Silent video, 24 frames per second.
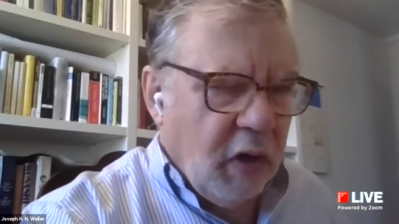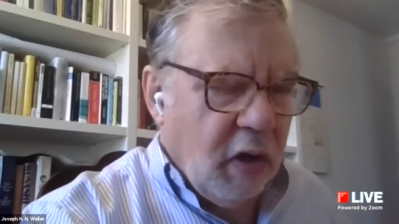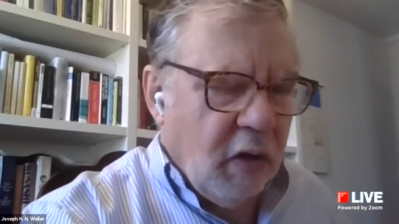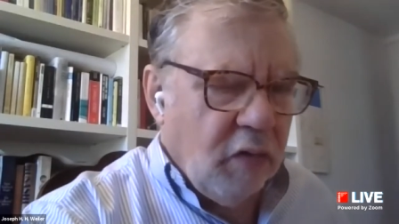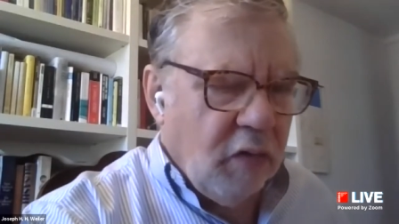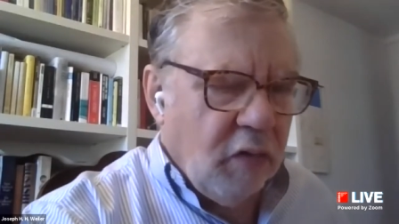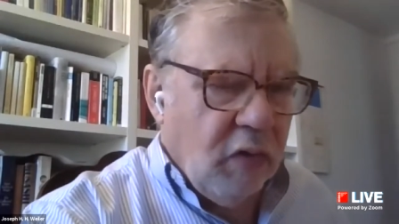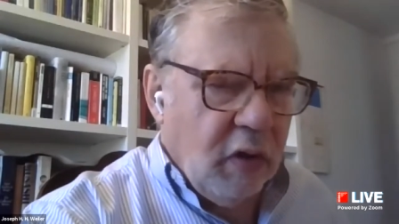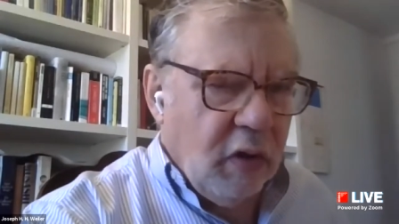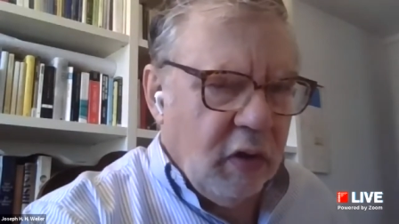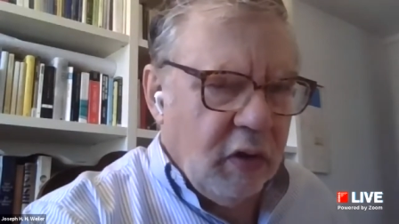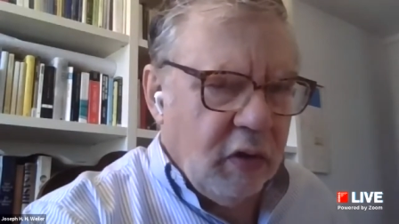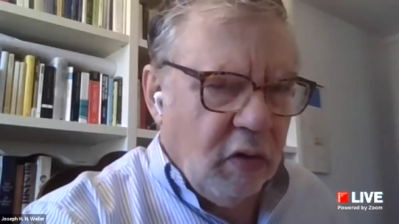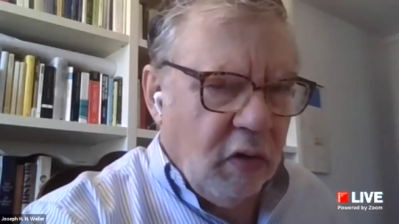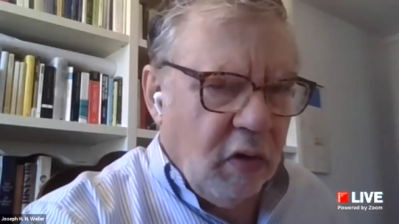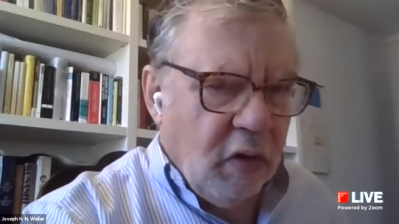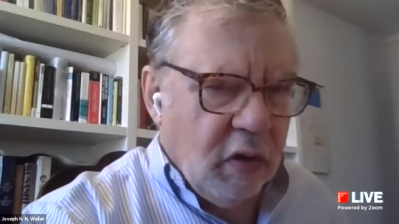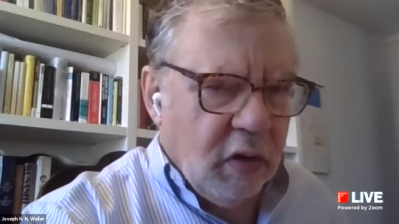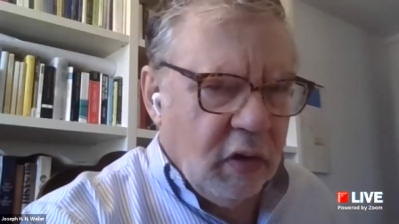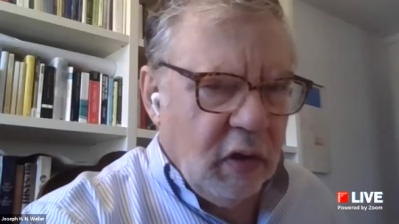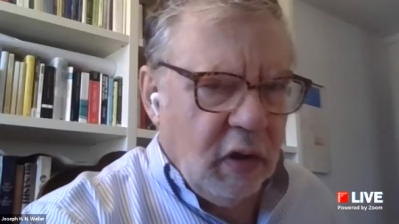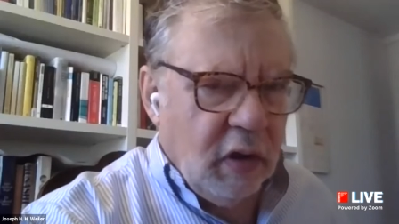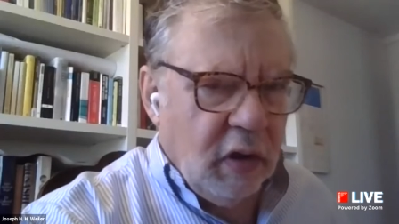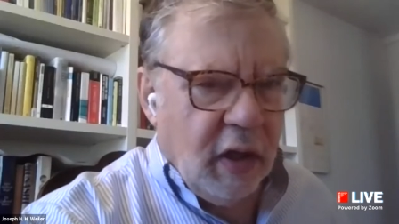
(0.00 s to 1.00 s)
a, an
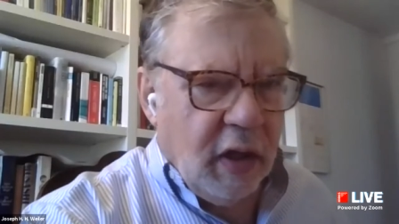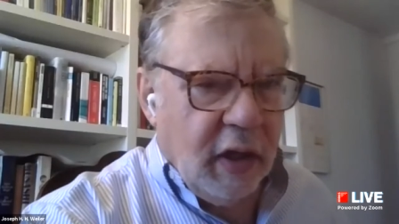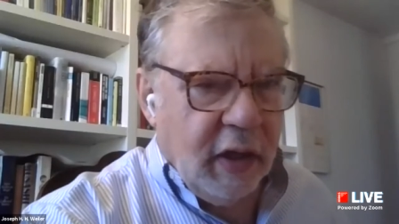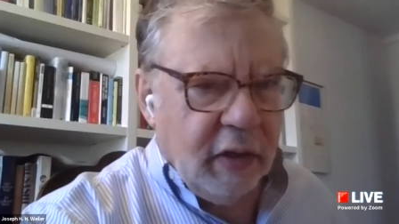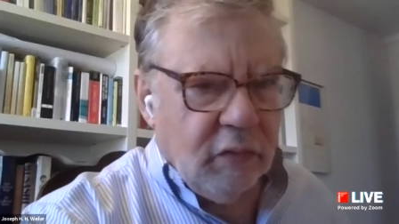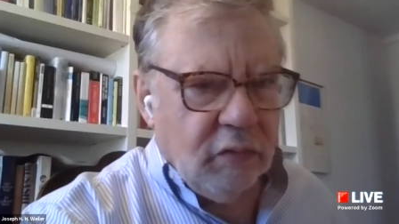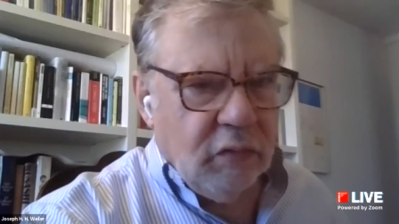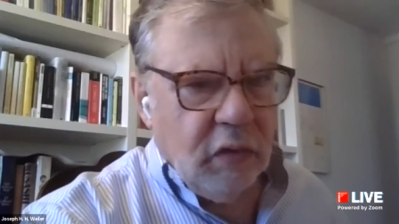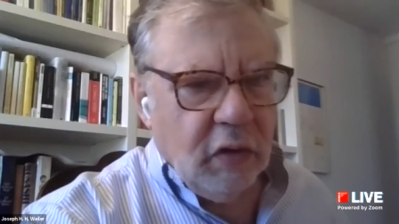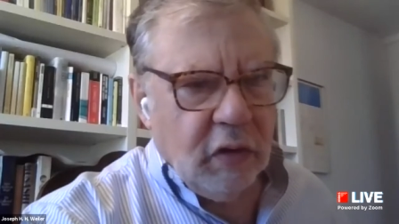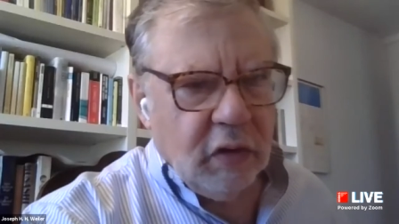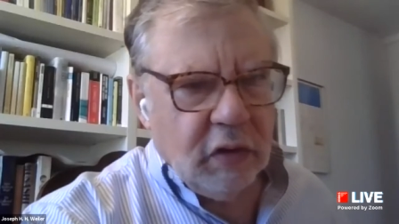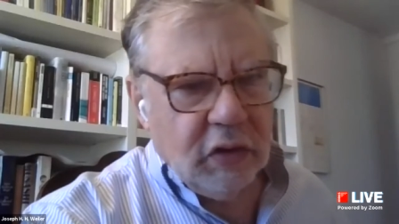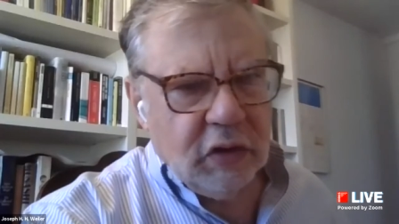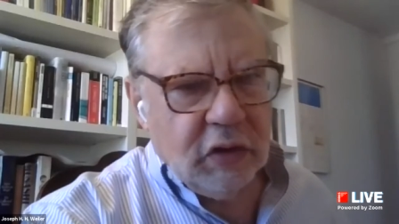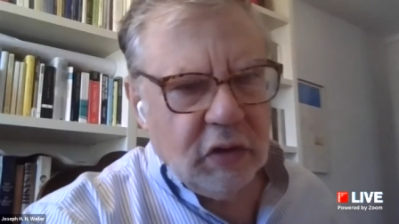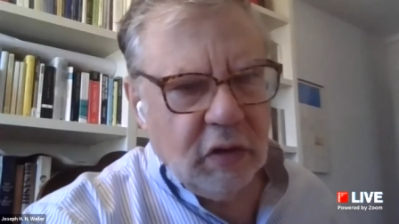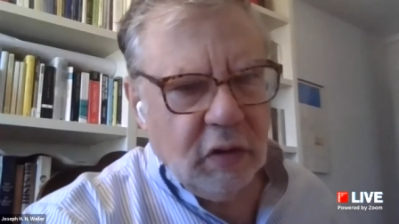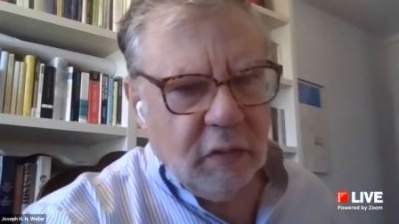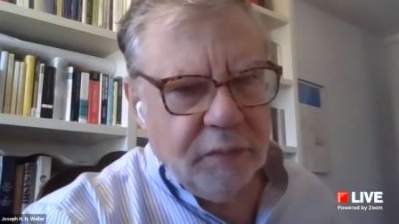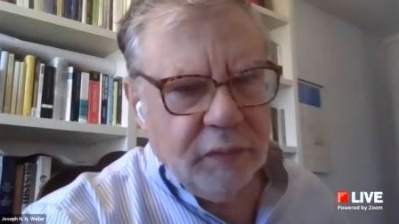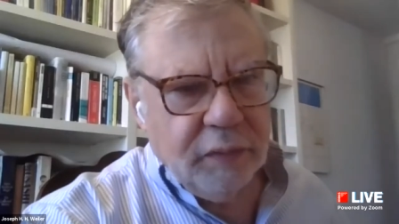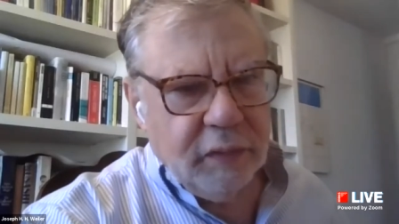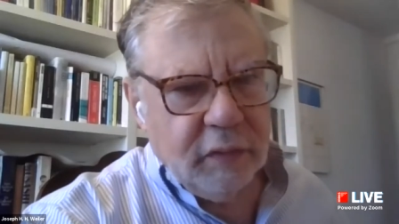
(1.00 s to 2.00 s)
online
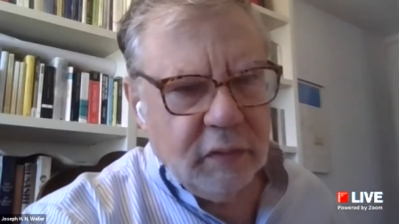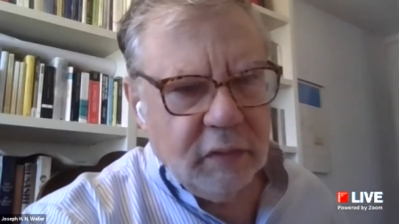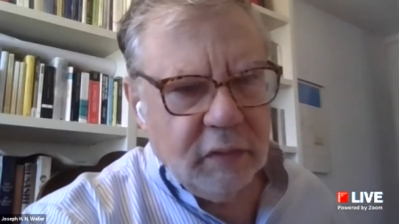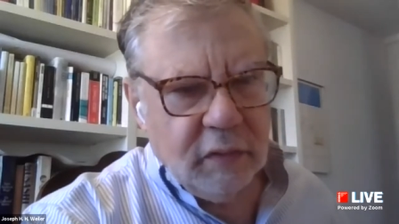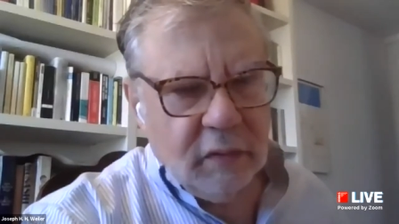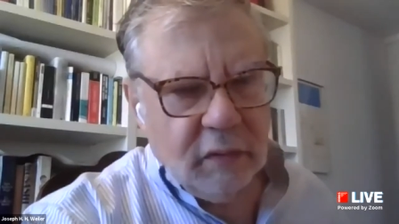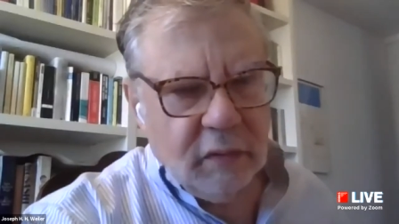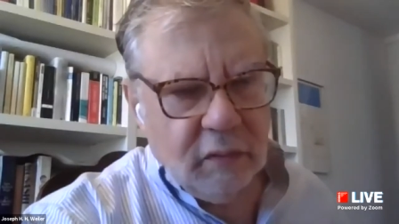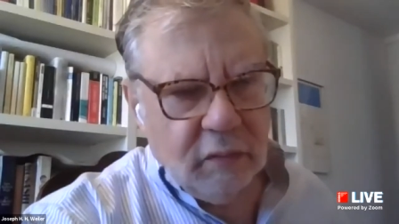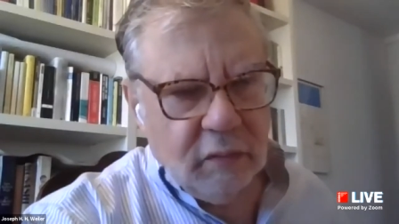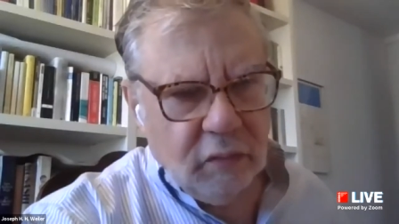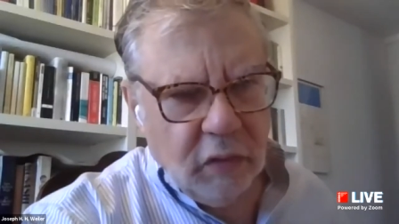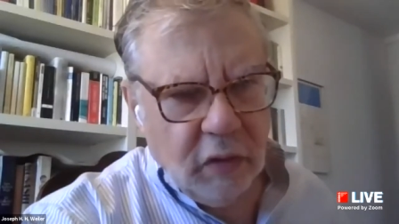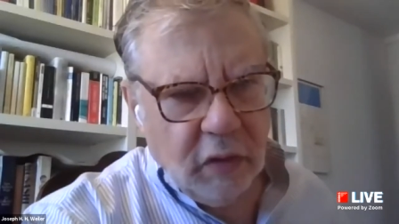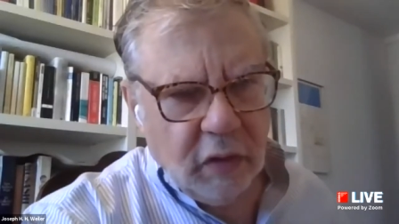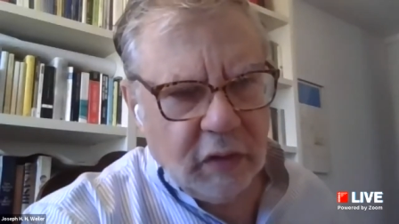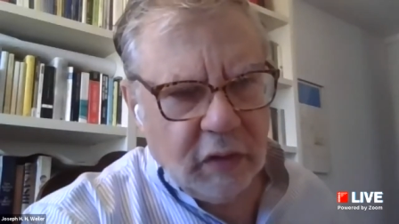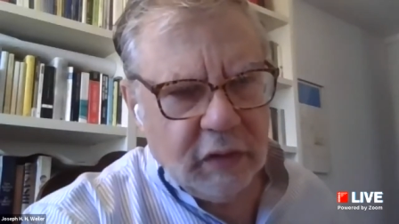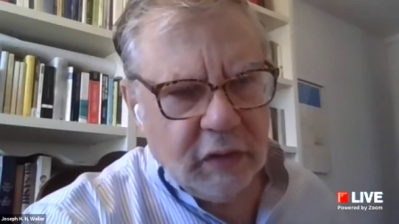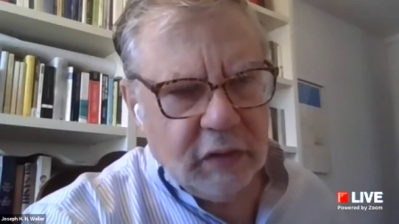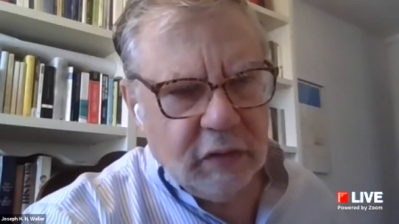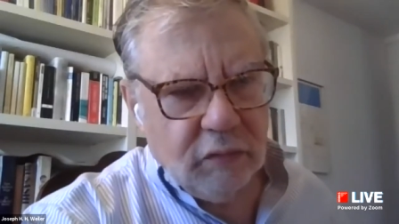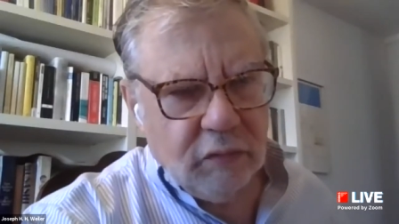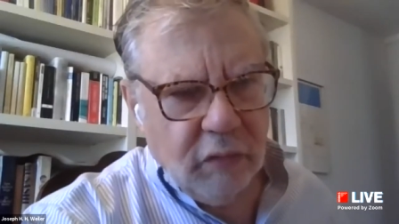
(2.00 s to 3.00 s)
workshop
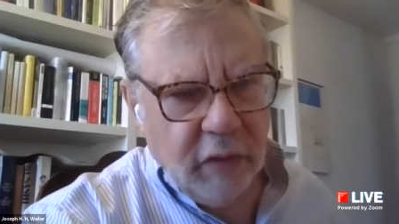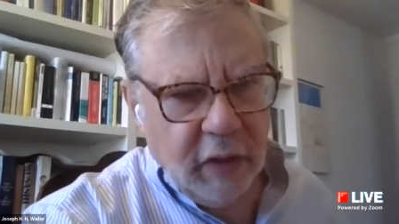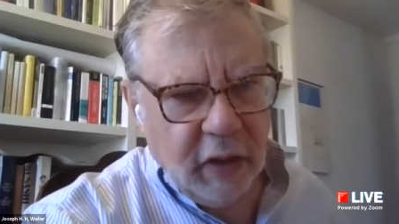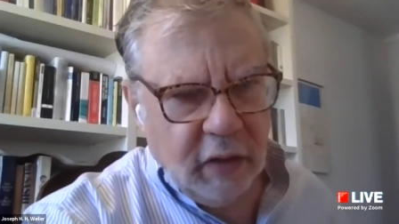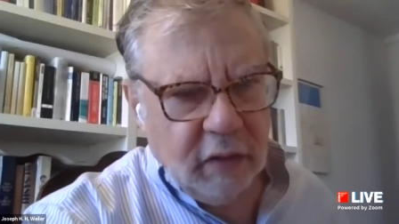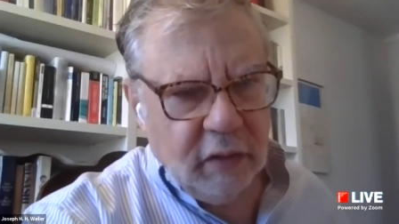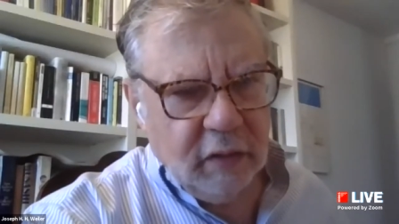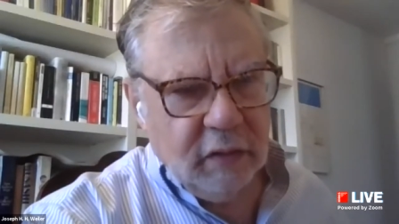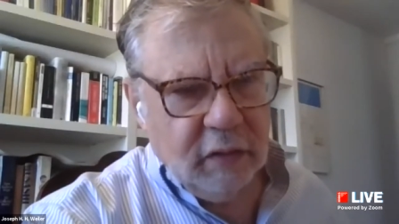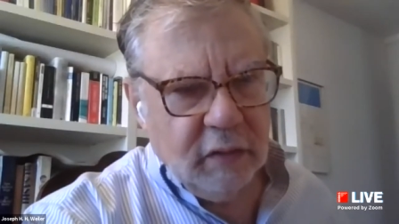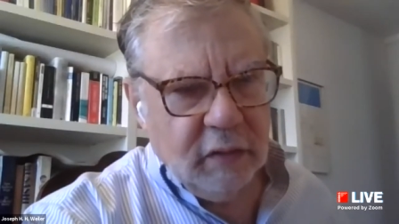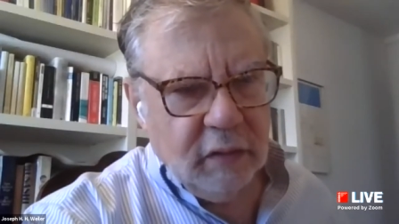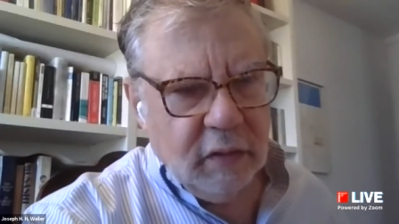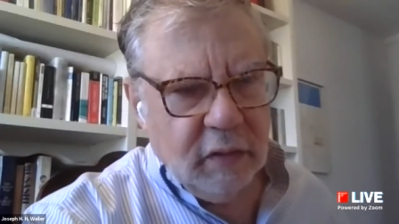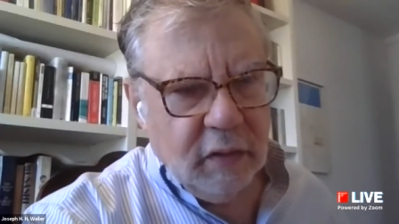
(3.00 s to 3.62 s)
works well.